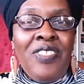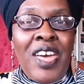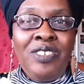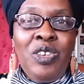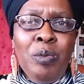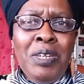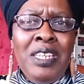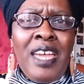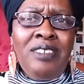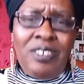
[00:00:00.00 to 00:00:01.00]
That's
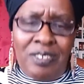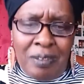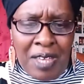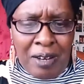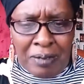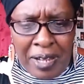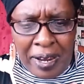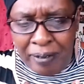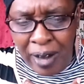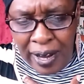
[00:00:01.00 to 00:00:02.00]
human nature some kind of
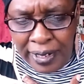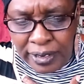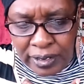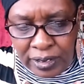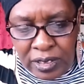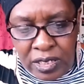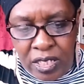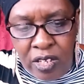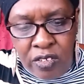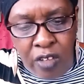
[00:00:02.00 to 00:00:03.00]
way, right?
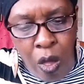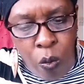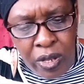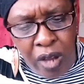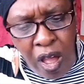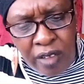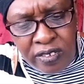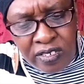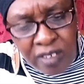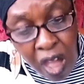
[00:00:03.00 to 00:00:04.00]
So when
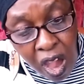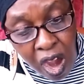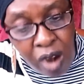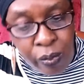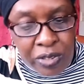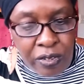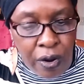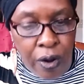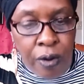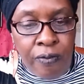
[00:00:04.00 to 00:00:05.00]
AUSAR
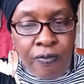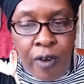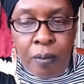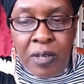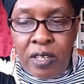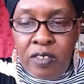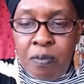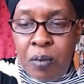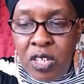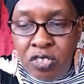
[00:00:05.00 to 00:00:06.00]
returned from his
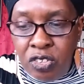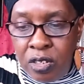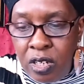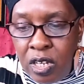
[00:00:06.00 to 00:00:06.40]
mission,